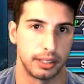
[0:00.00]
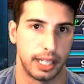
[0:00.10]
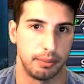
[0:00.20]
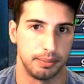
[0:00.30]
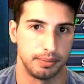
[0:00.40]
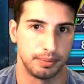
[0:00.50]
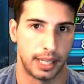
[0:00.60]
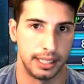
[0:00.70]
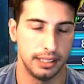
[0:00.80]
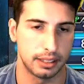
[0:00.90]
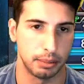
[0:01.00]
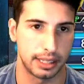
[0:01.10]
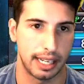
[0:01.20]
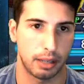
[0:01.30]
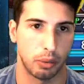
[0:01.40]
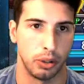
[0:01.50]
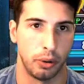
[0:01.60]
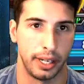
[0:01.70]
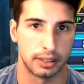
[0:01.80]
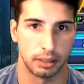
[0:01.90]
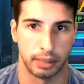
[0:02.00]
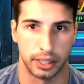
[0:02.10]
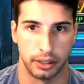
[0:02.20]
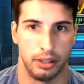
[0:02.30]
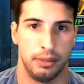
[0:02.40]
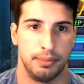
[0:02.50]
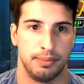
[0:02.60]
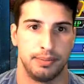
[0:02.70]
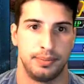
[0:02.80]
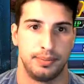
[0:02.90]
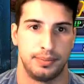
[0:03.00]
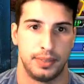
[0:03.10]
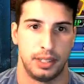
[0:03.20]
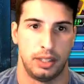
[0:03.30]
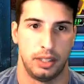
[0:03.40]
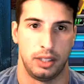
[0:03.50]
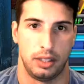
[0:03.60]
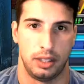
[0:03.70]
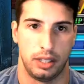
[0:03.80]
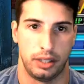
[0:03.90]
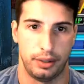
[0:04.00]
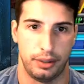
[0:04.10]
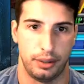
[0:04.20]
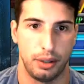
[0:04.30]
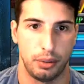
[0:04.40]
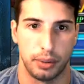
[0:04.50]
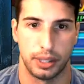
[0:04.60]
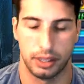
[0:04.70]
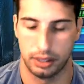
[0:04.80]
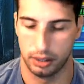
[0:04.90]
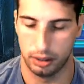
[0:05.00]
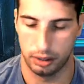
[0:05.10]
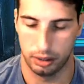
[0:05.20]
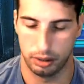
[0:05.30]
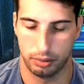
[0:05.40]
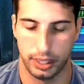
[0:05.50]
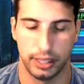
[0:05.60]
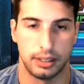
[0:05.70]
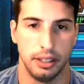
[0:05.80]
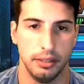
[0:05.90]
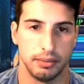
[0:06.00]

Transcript: Yeah, I need some attack 108s on my girl. Uh, we're gonna go right here.